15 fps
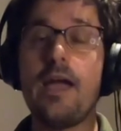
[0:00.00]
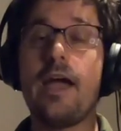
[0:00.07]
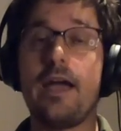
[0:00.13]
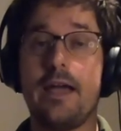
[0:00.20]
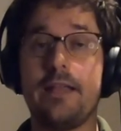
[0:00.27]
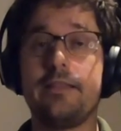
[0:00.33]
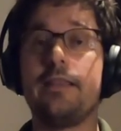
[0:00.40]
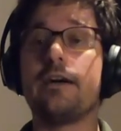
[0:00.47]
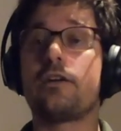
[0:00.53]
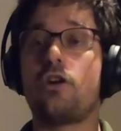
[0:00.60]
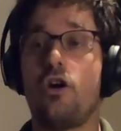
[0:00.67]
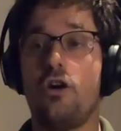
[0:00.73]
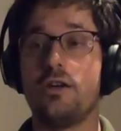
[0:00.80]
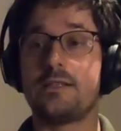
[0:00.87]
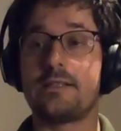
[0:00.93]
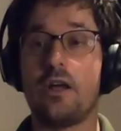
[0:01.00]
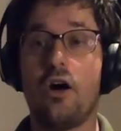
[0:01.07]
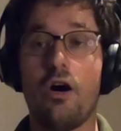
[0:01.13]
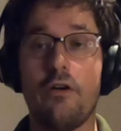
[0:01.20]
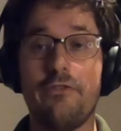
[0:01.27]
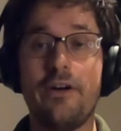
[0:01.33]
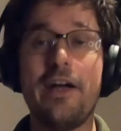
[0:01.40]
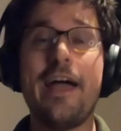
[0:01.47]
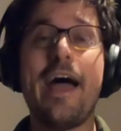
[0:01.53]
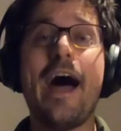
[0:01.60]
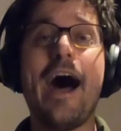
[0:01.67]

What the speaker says: and cost of